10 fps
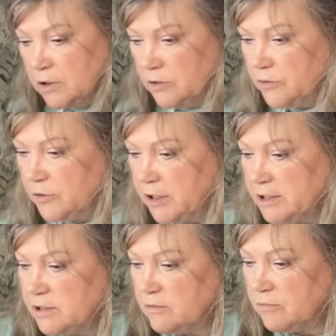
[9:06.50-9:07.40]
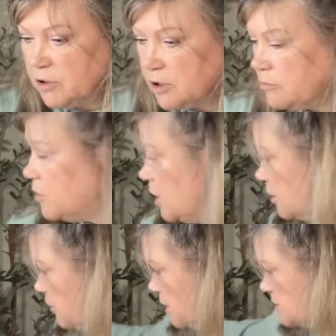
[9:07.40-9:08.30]
So that's a work in
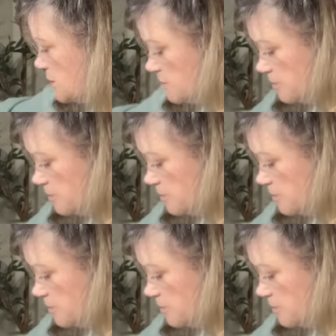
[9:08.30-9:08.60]
progress.